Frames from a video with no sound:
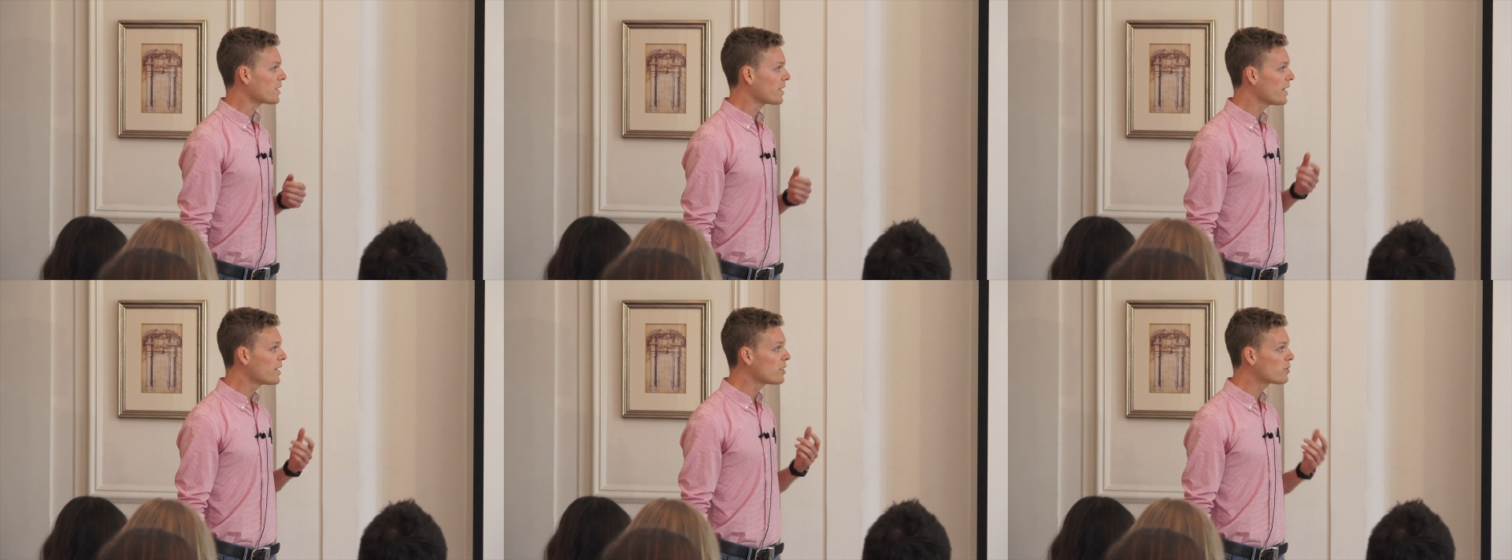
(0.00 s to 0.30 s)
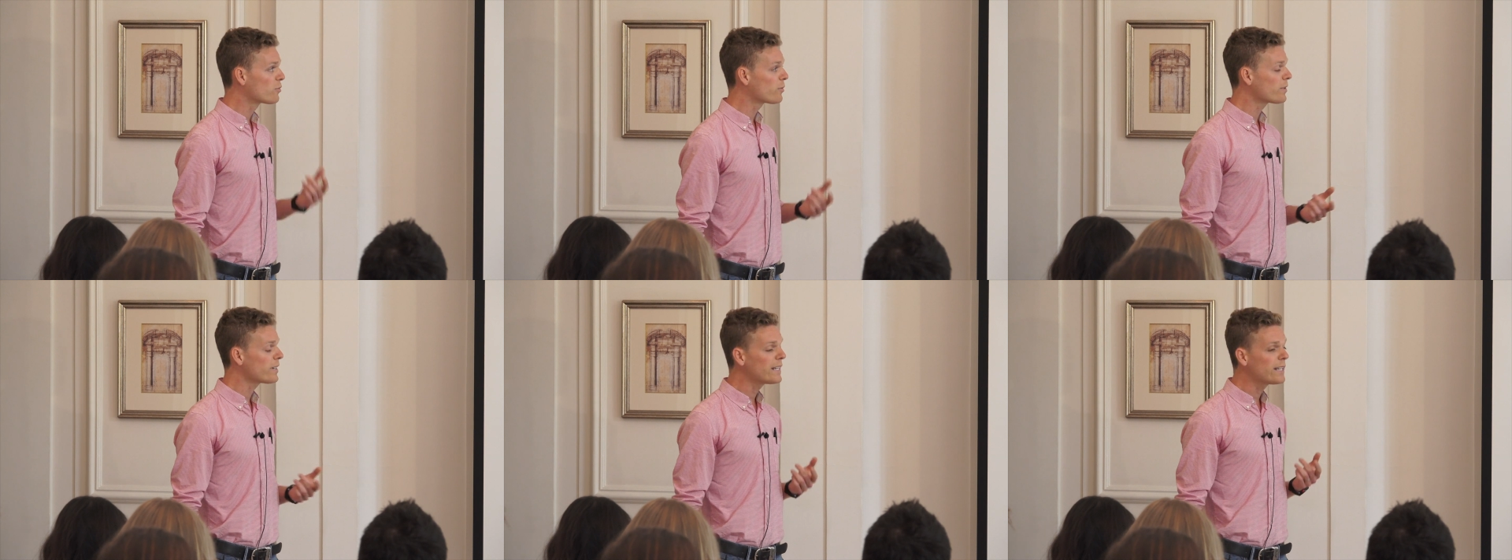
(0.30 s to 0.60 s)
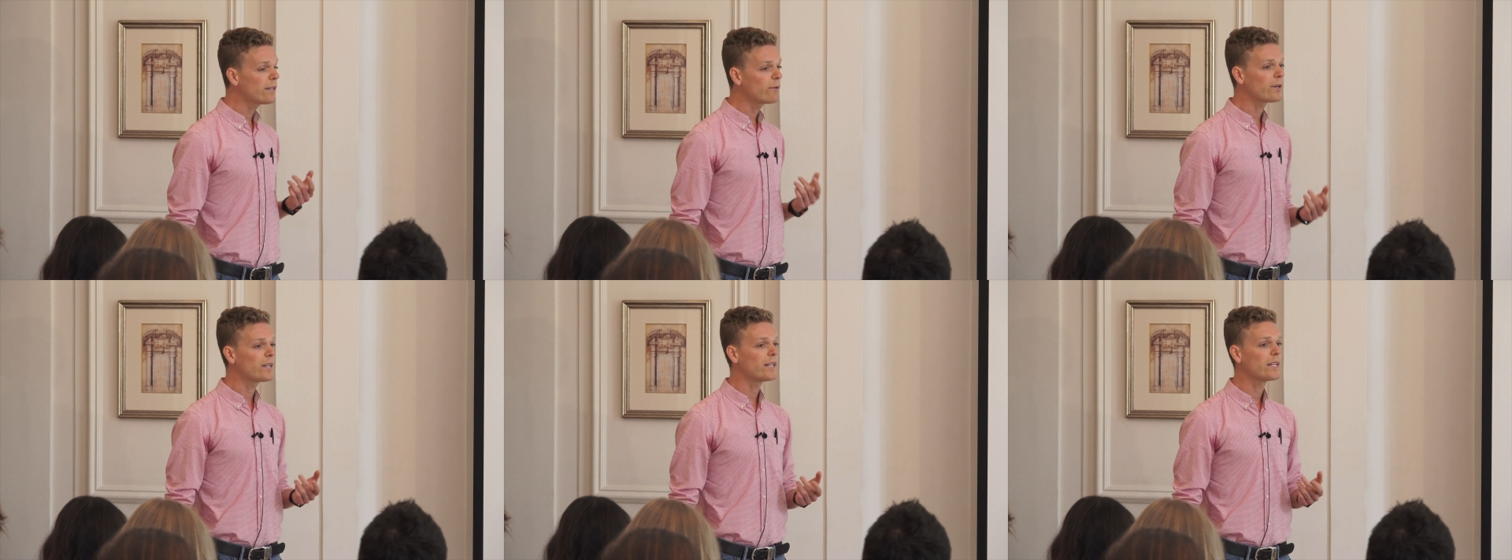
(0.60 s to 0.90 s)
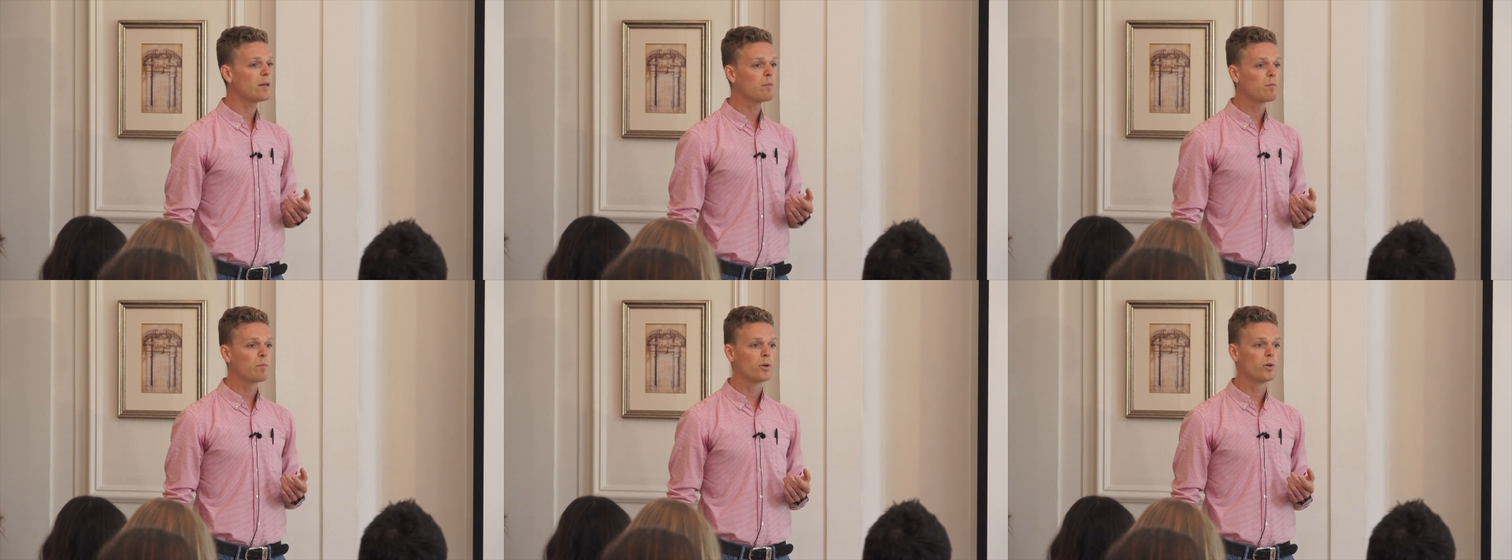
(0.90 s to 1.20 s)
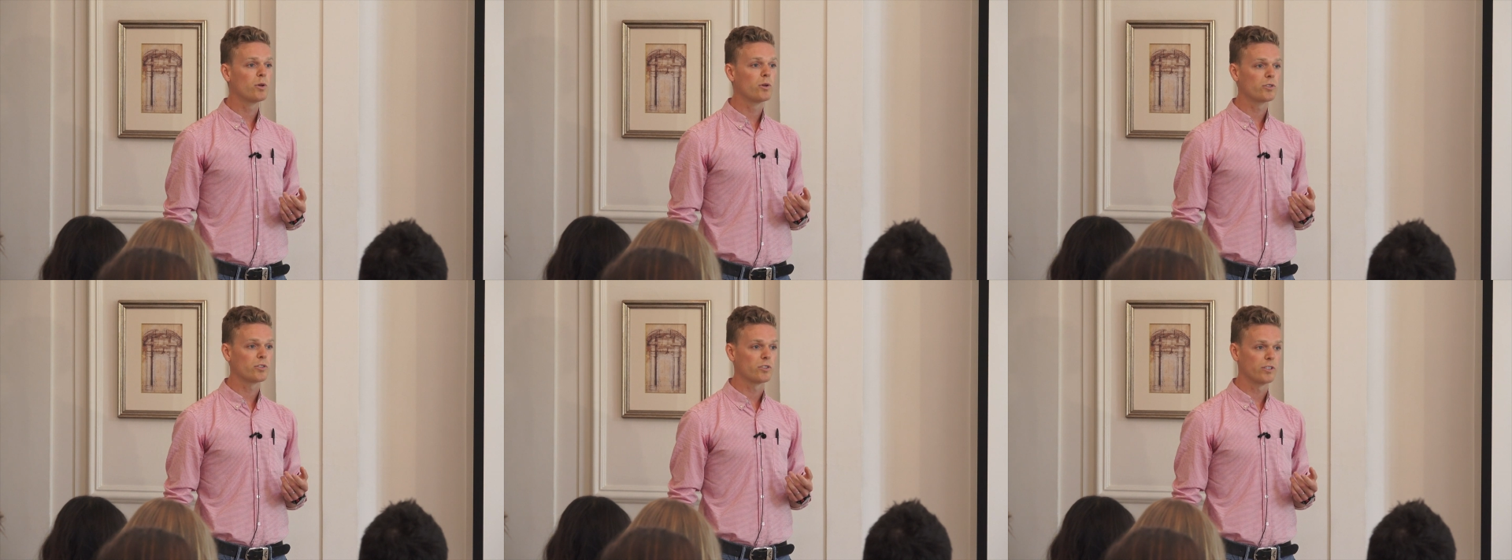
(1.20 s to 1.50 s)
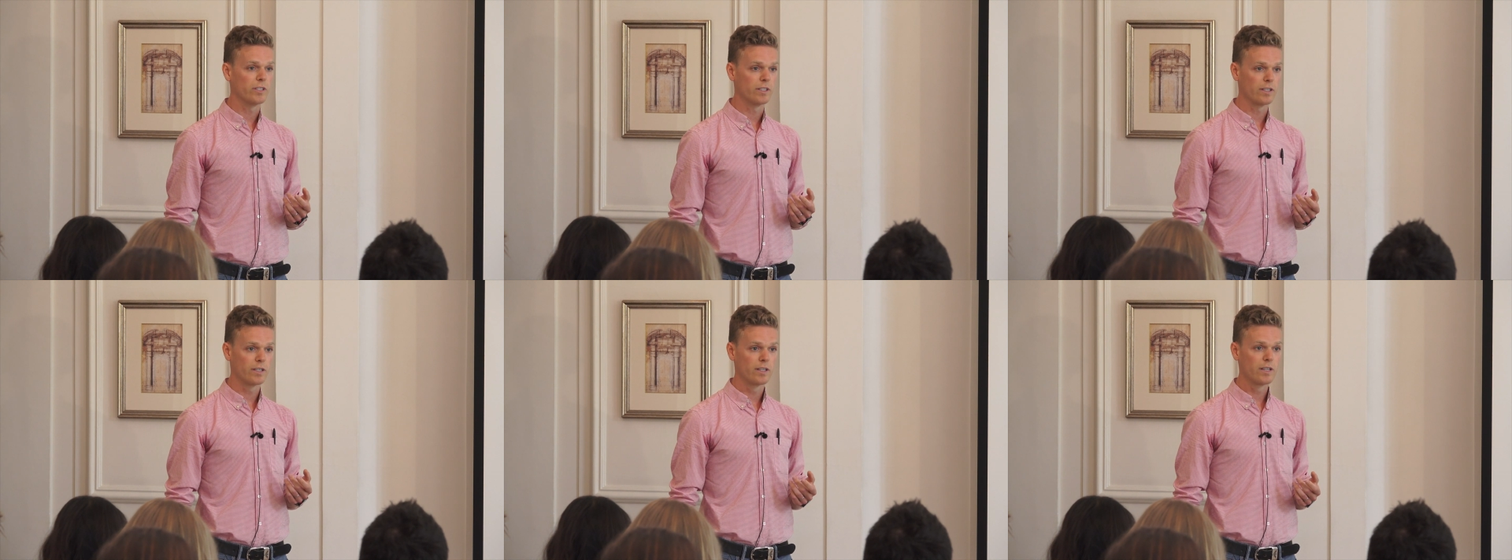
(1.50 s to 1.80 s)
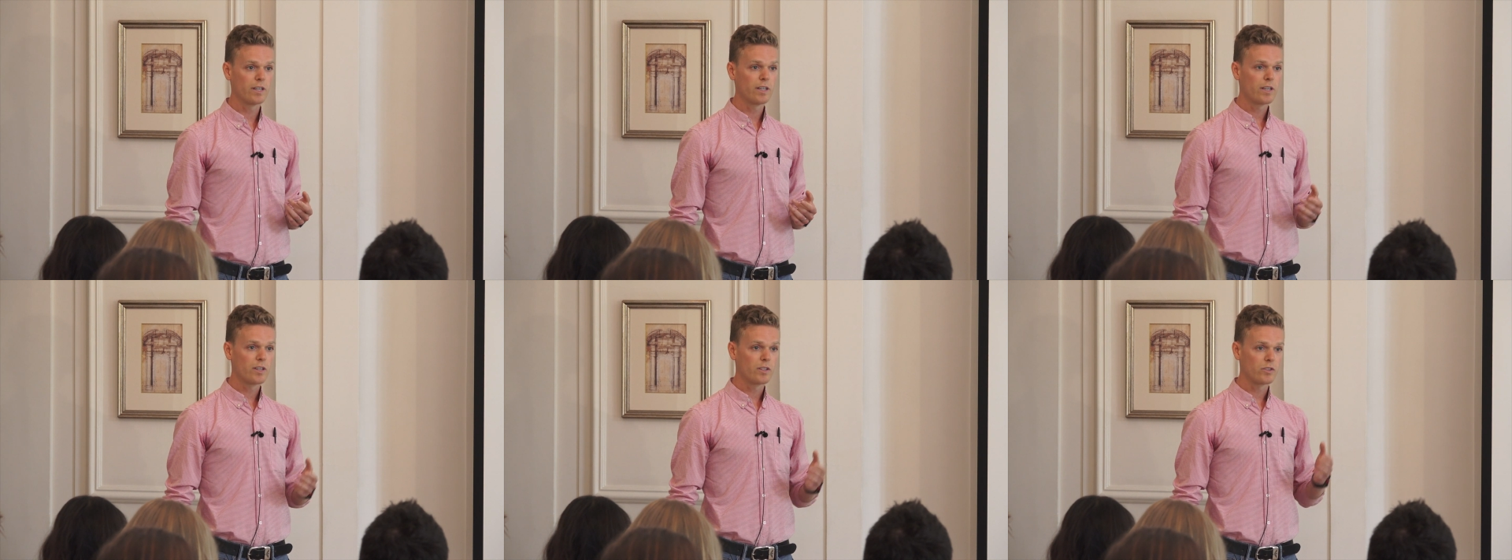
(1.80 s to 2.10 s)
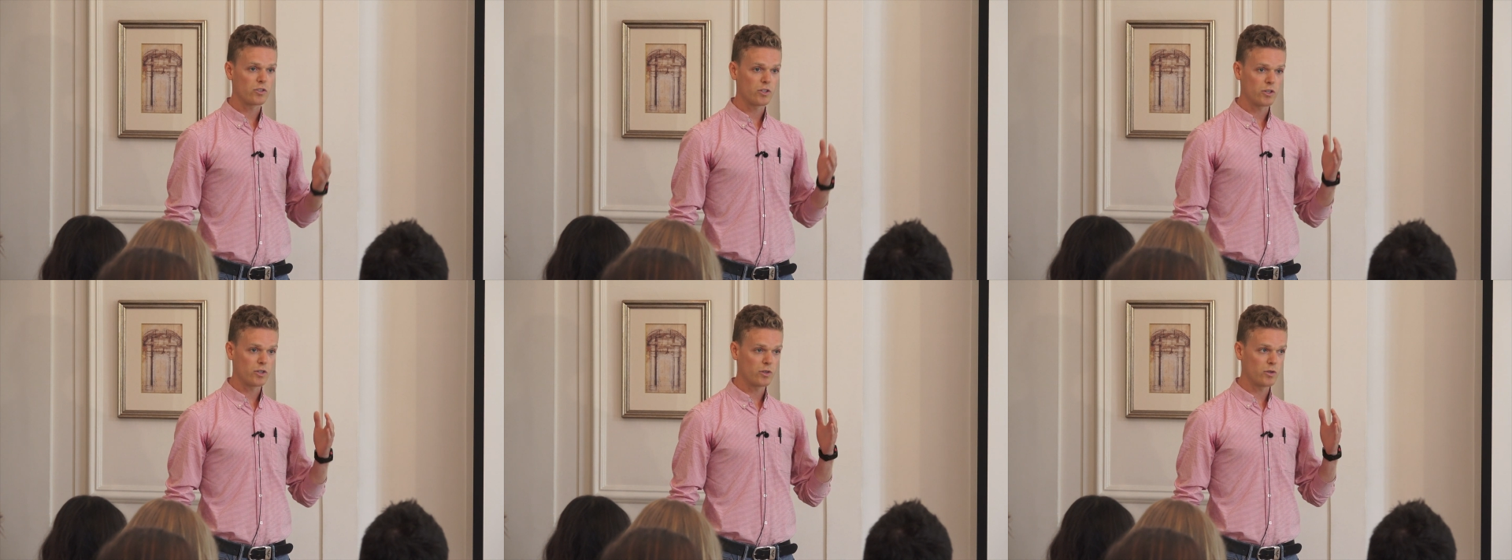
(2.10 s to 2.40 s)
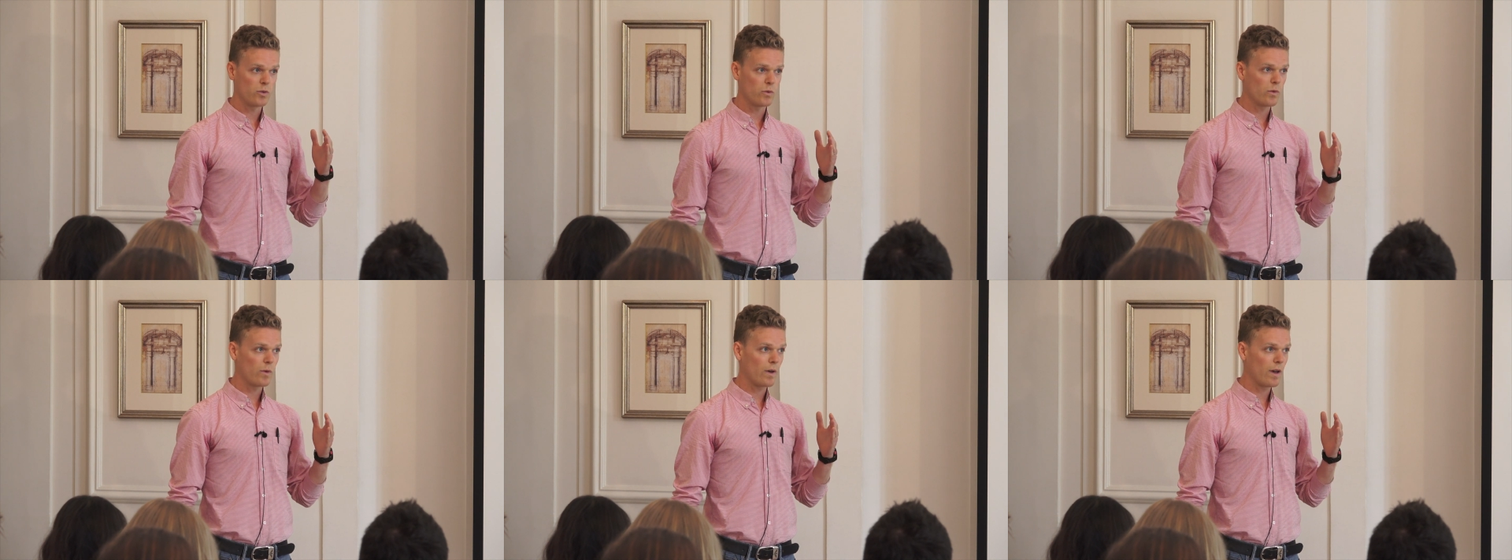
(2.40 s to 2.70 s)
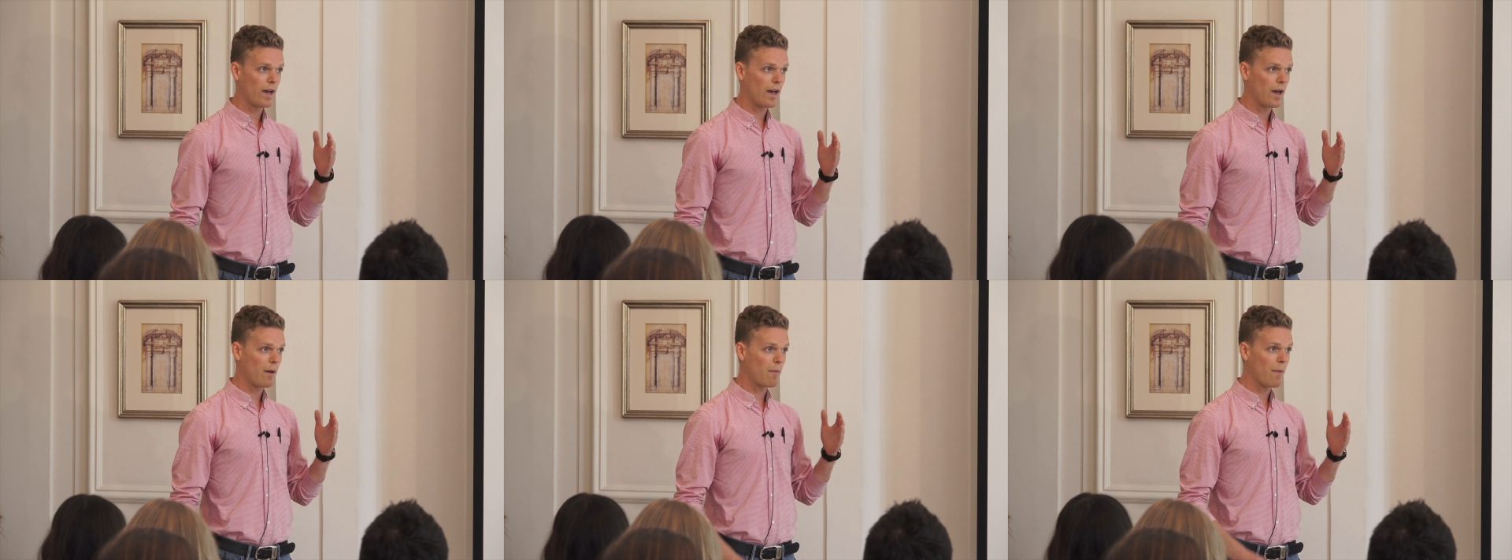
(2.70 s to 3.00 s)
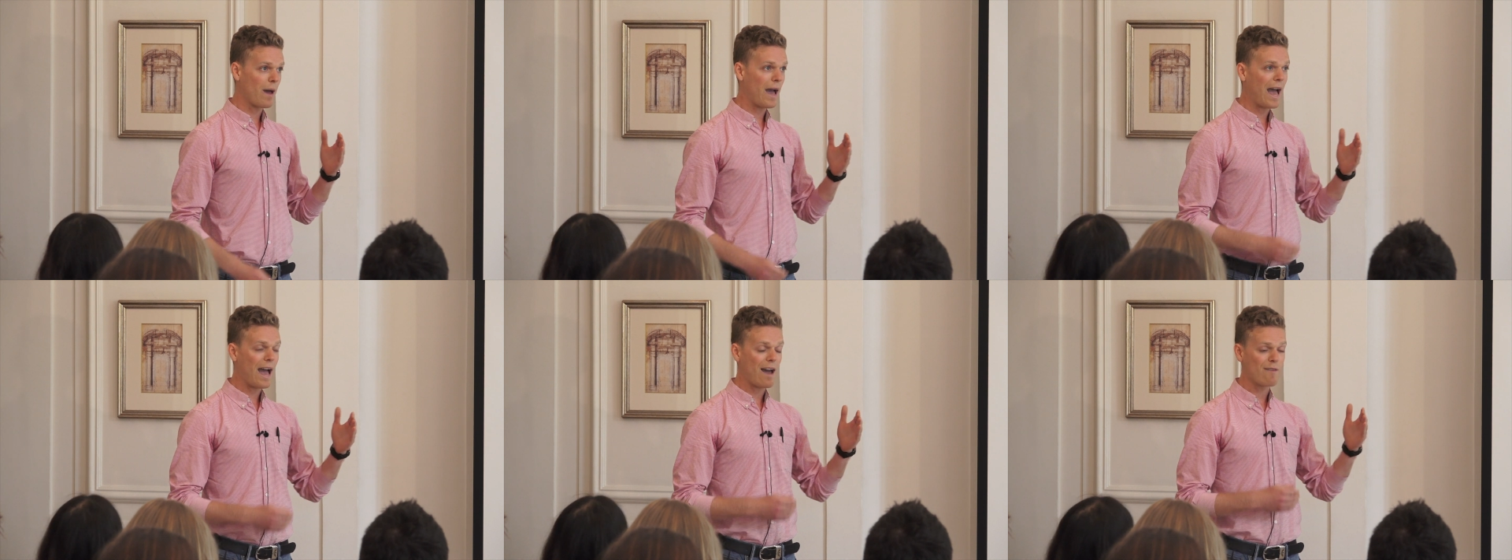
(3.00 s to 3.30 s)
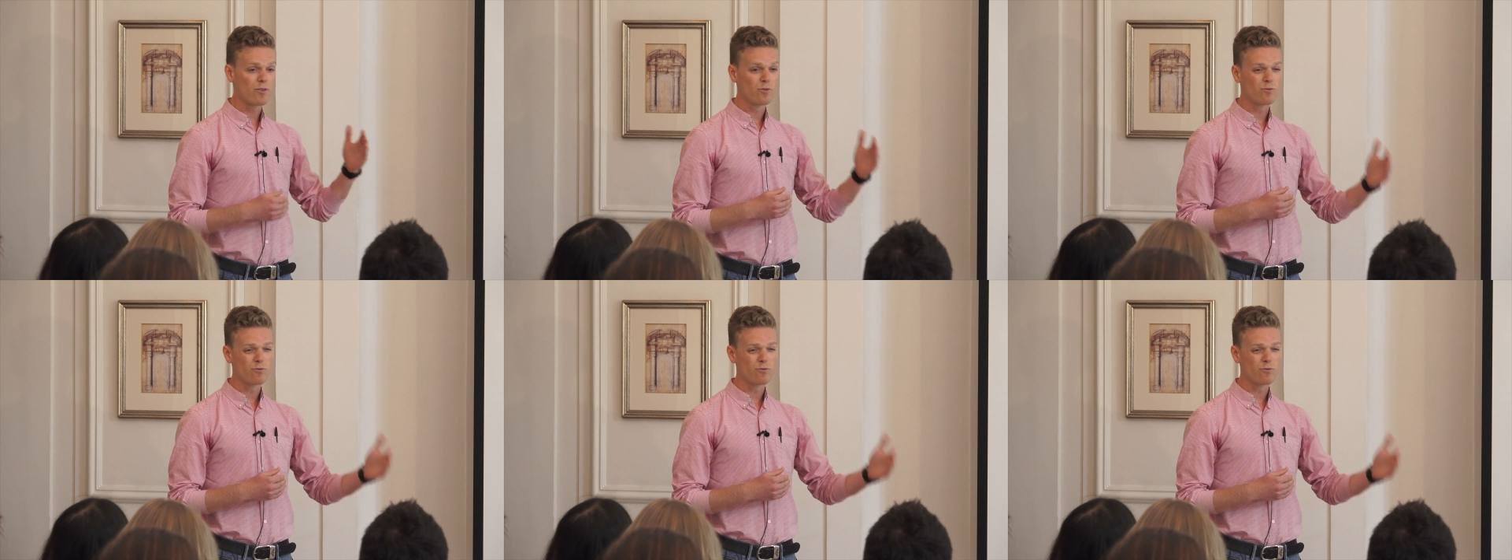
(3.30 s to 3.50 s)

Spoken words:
It's really, really important to have a